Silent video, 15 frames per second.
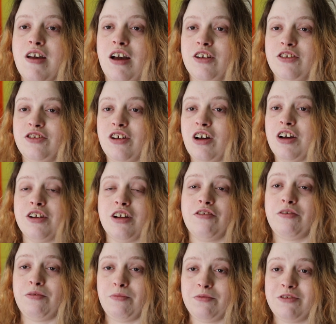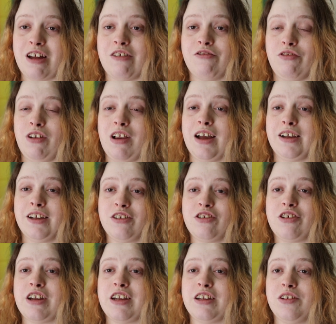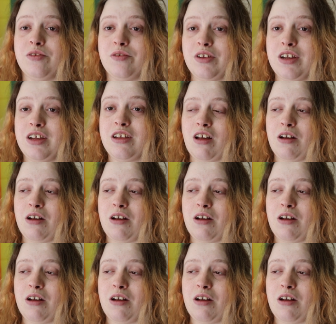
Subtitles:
I started off at Central Lancashire Uni.